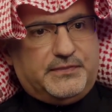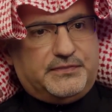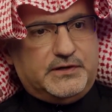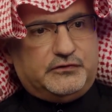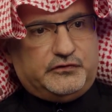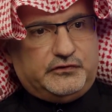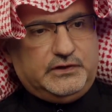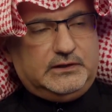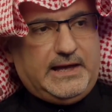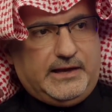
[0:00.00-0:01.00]
but they
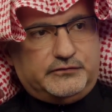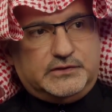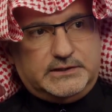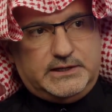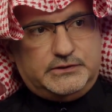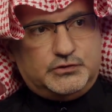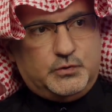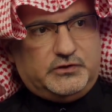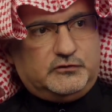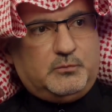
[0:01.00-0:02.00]
still hesitate
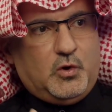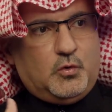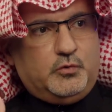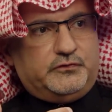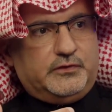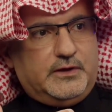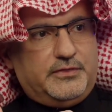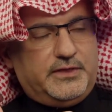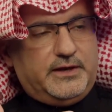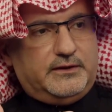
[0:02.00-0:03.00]
to expose
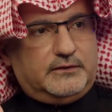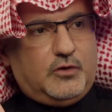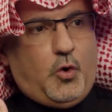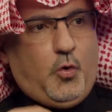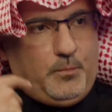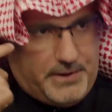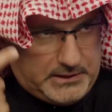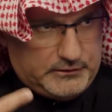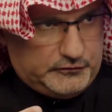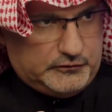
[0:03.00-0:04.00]
their
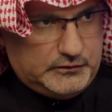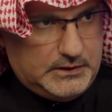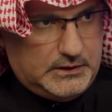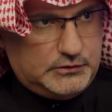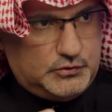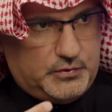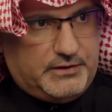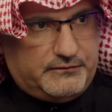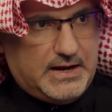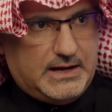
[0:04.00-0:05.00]
openness to
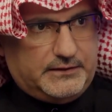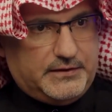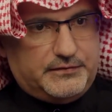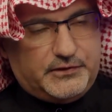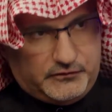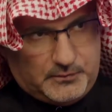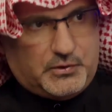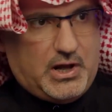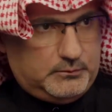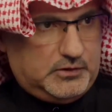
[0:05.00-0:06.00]
the fact that there is a
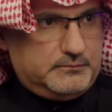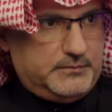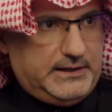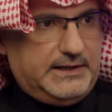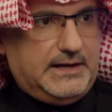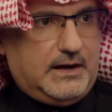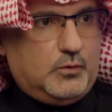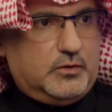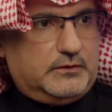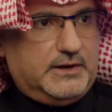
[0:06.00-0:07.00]
problem in
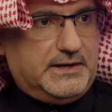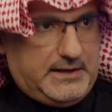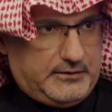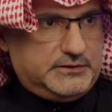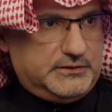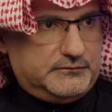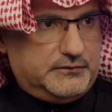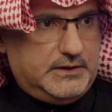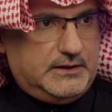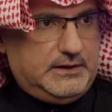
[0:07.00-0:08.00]
our
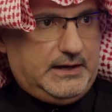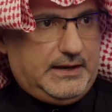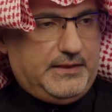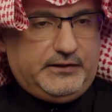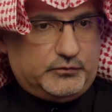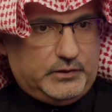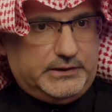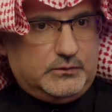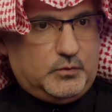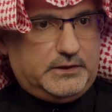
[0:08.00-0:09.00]
narrative. And that's
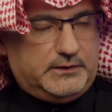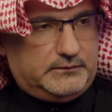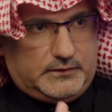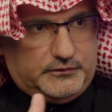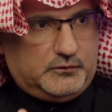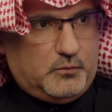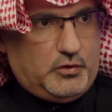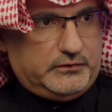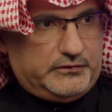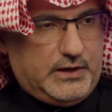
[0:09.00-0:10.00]
really what this
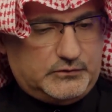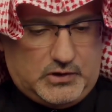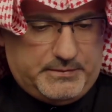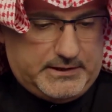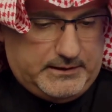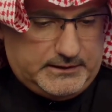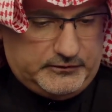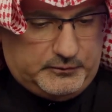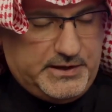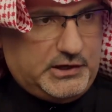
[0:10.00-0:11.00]
boils down to. I
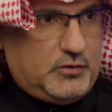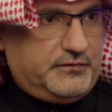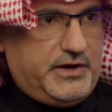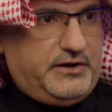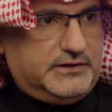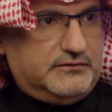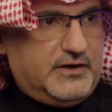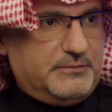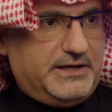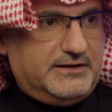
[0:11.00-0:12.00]
mean, speaking of
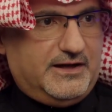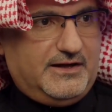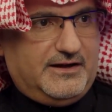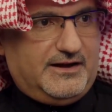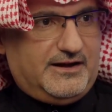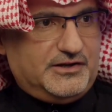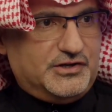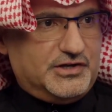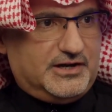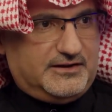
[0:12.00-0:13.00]
narrative, I mean,
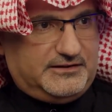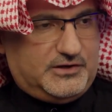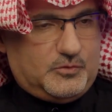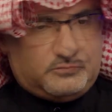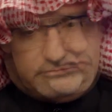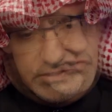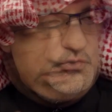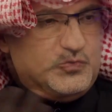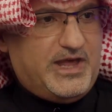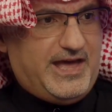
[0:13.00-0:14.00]

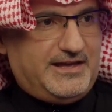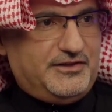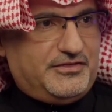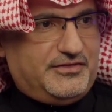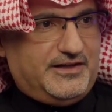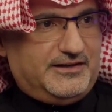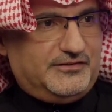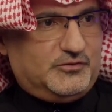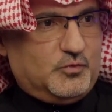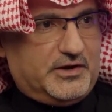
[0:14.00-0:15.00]
June 8th
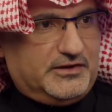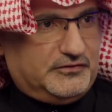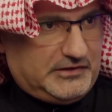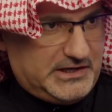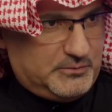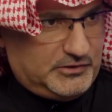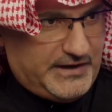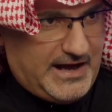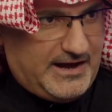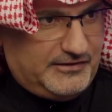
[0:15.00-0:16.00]
is what is
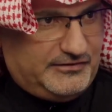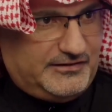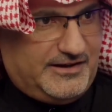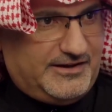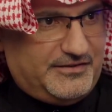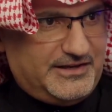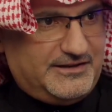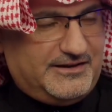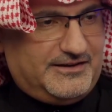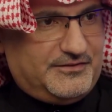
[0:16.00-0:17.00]
labeled as
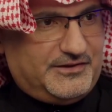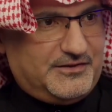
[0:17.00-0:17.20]
the